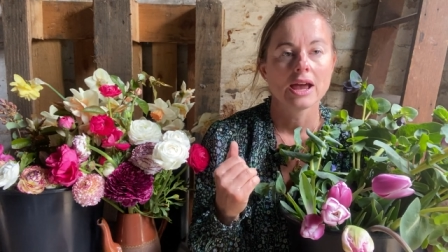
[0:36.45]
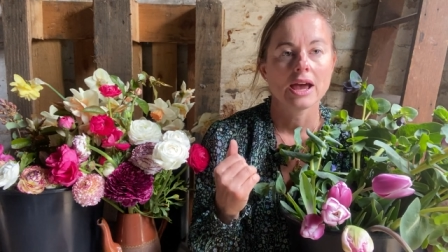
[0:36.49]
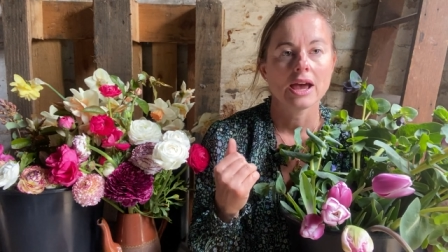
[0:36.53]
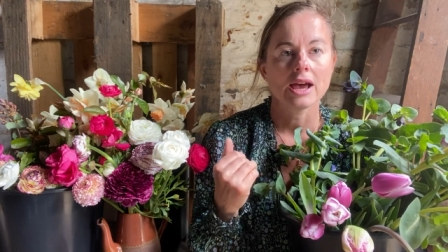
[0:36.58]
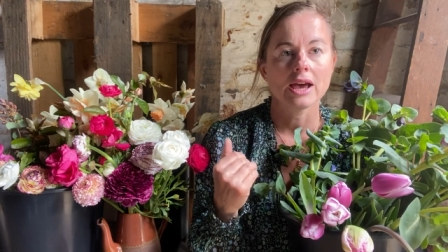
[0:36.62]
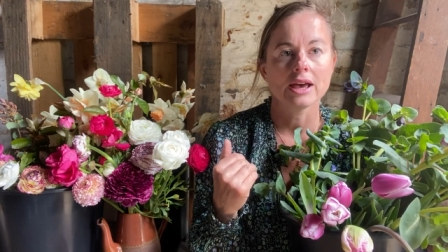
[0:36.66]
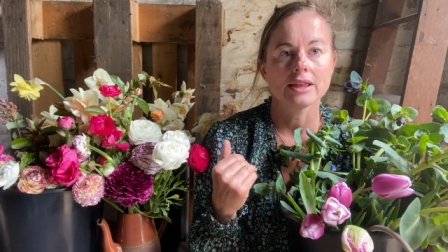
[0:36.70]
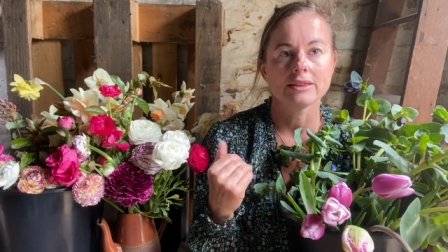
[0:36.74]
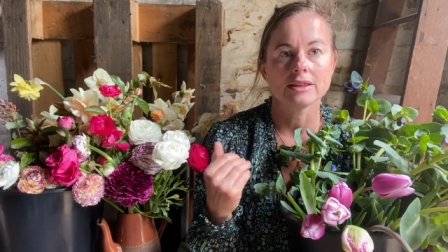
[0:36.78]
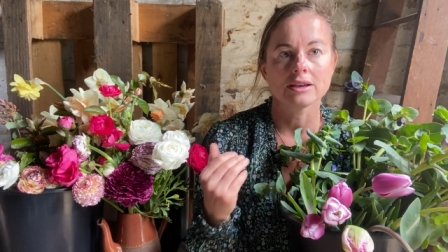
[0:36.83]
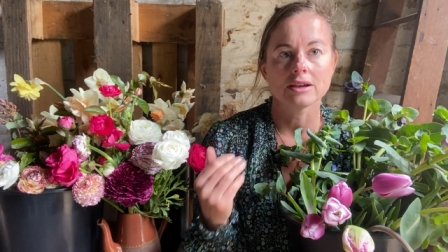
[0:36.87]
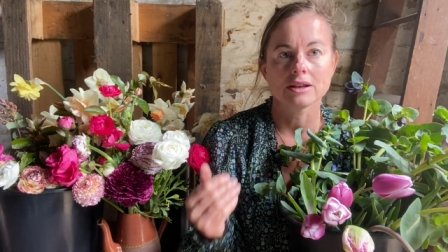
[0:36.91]

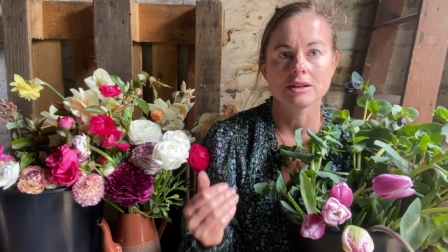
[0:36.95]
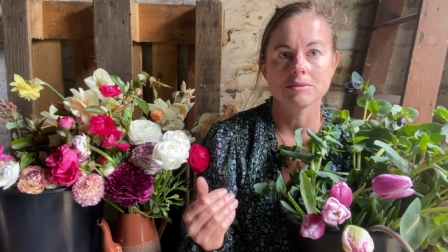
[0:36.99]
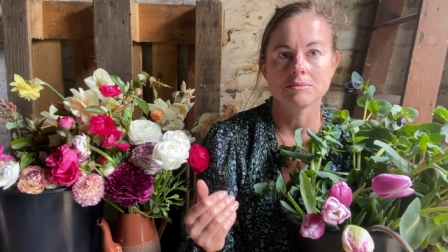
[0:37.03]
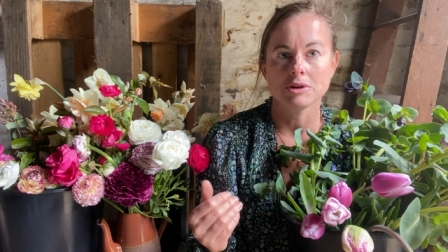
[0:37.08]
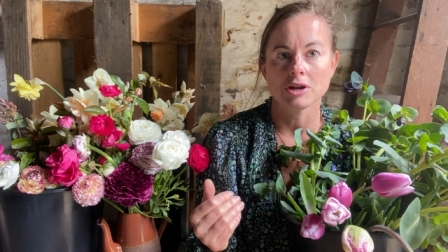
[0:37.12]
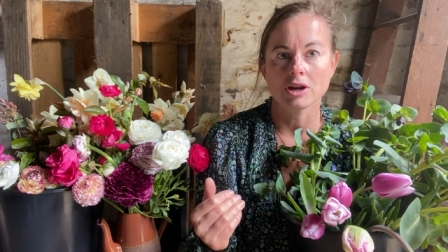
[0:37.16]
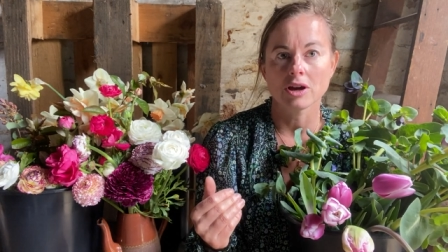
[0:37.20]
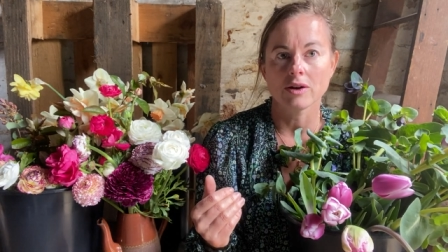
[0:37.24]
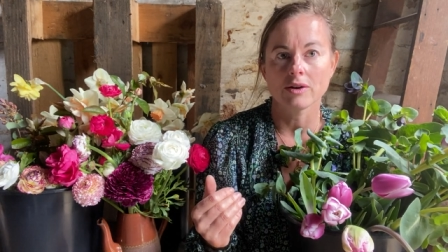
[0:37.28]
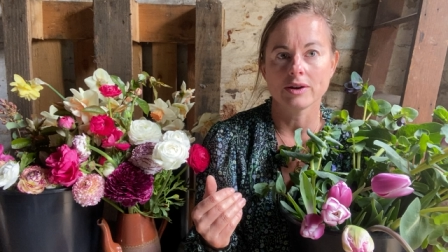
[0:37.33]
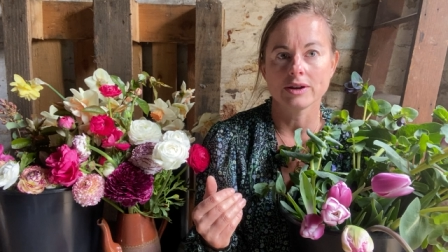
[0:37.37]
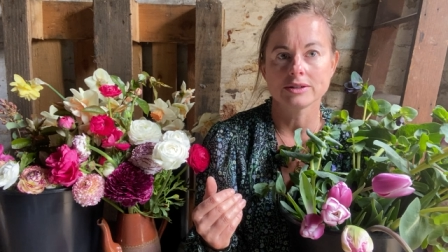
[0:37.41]
and they're going to be
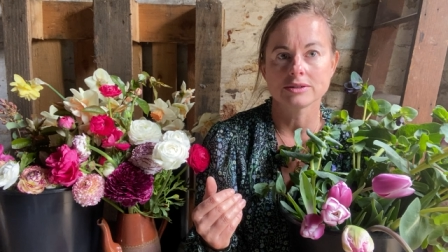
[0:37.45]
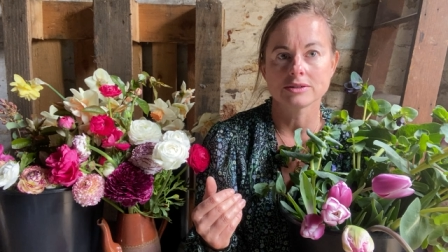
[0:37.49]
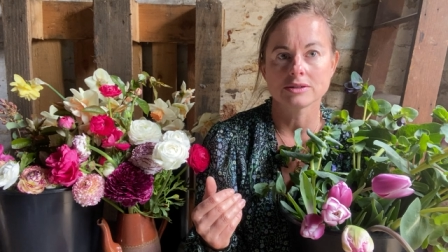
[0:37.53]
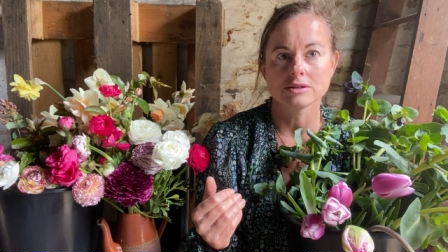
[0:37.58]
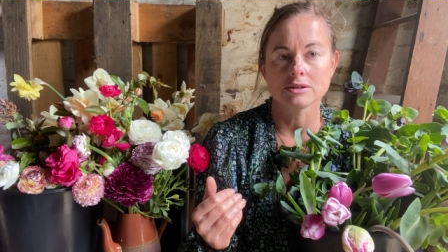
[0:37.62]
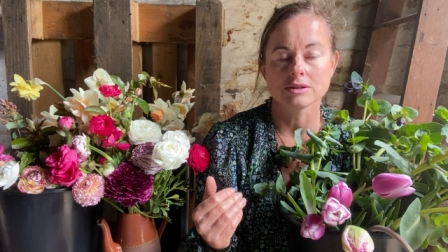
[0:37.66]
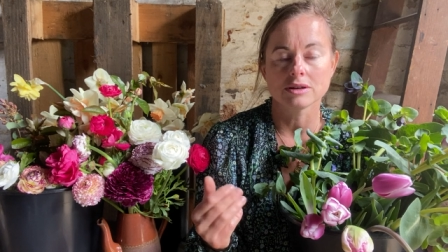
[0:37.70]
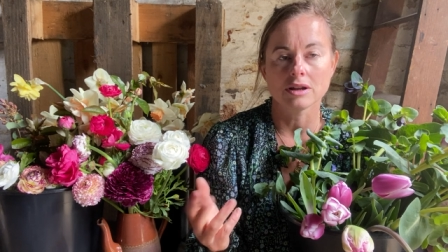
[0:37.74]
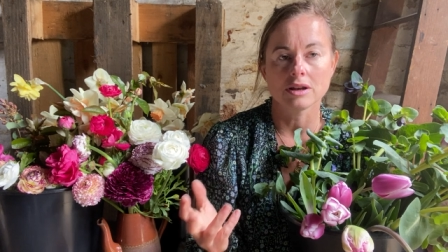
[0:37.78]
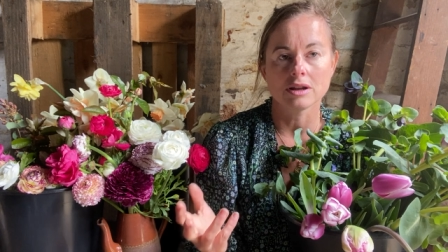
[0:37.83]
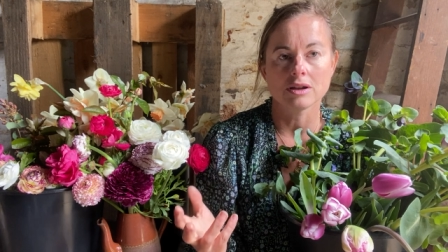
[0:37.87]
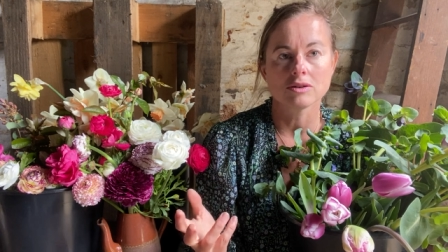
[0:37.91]
going
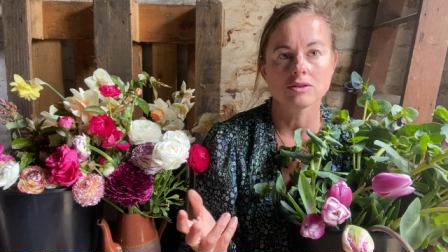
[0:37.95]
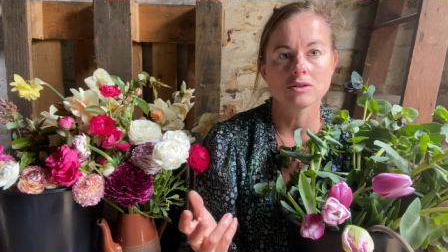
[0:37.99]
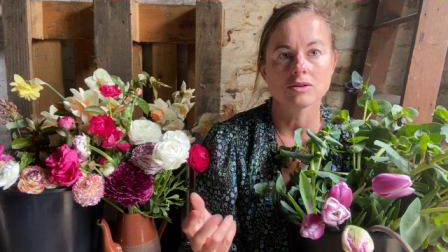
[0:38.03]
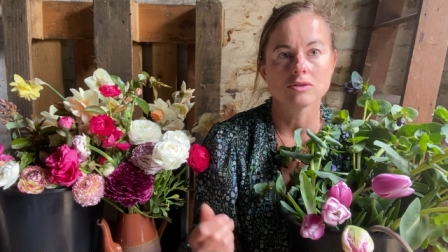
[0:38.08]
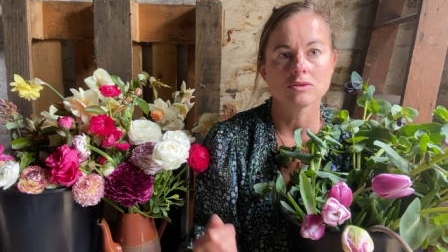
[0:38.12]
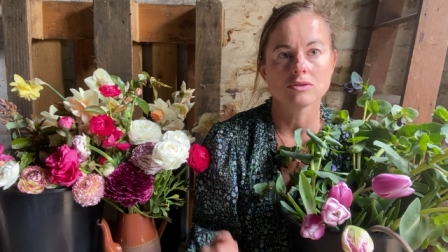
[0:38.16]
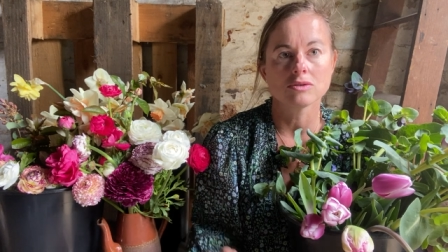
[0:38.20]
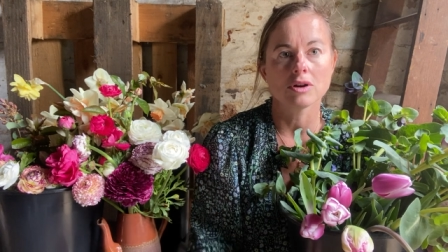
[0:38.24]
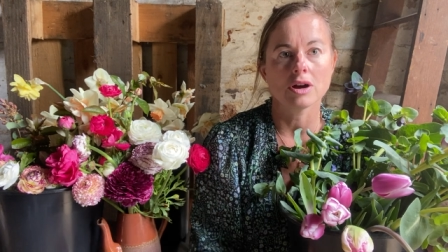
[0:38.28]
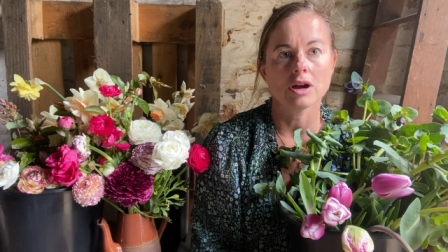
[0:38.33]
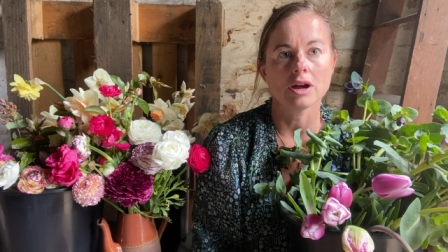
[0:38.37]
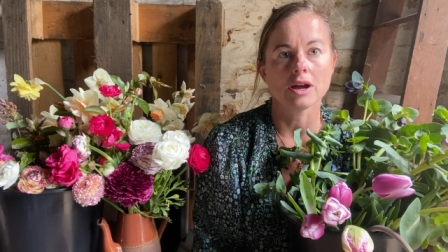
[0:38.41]
to a
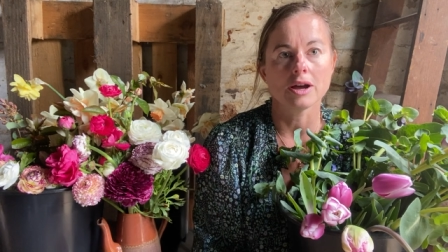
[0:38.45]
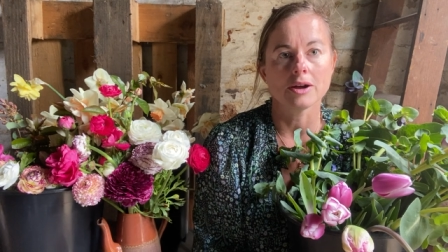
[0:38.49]
local